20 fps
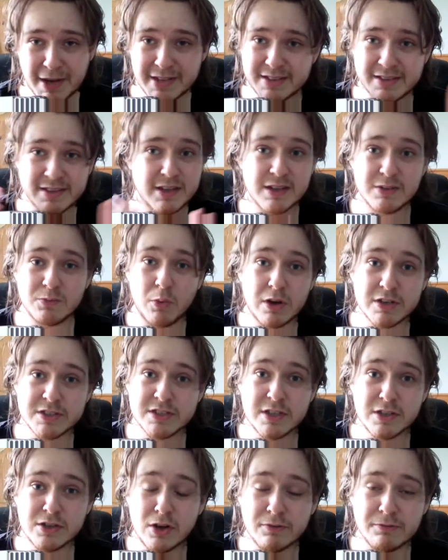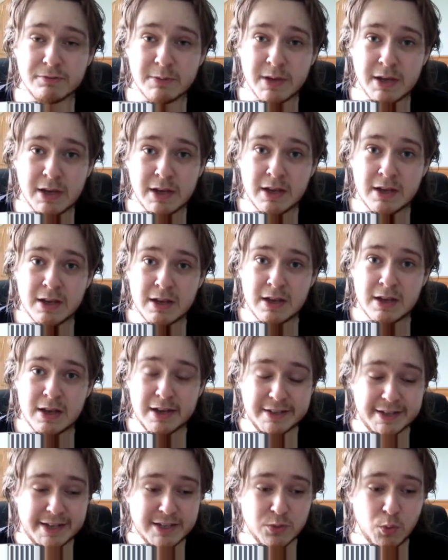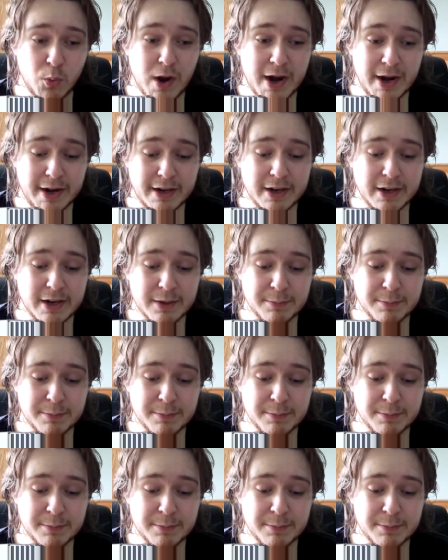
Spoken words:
It wasn't enough. And here's why.